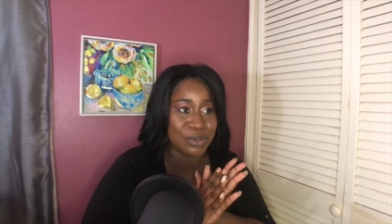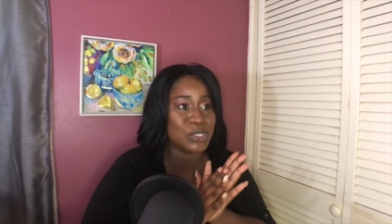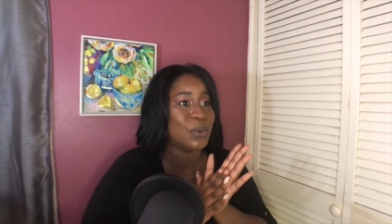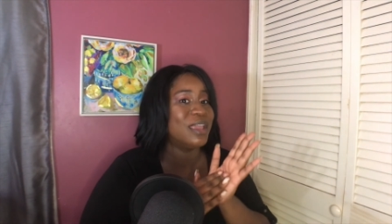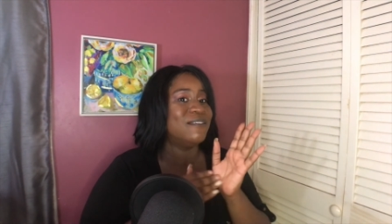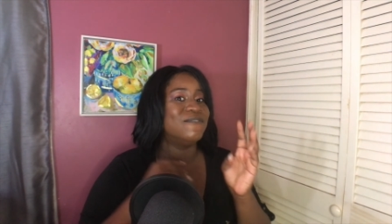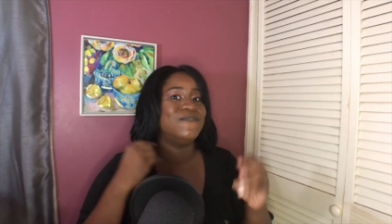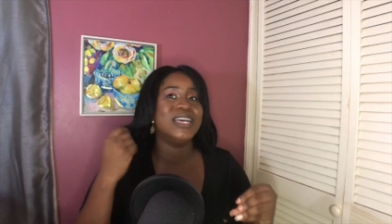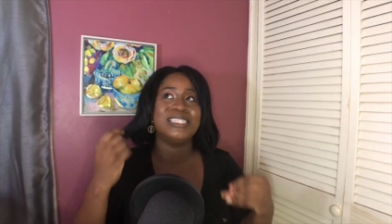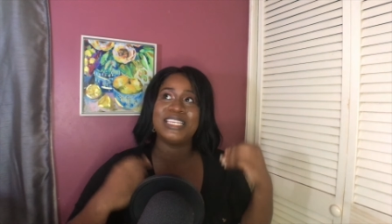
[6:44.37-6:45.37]
So
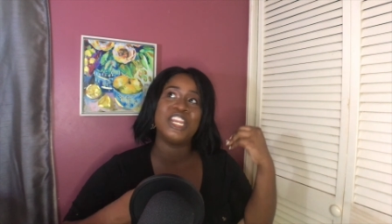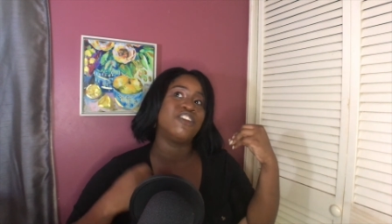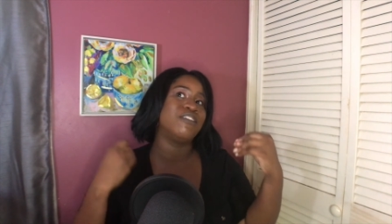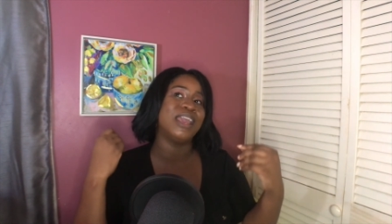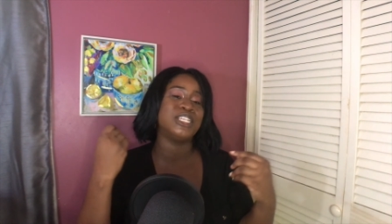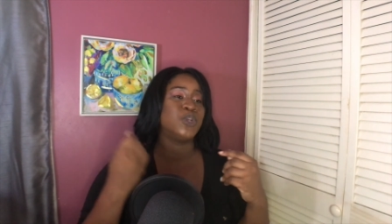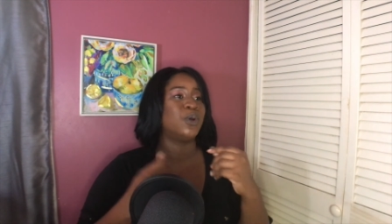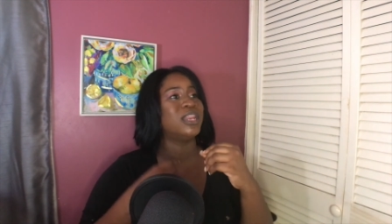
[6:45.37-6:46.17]
invest in creating one.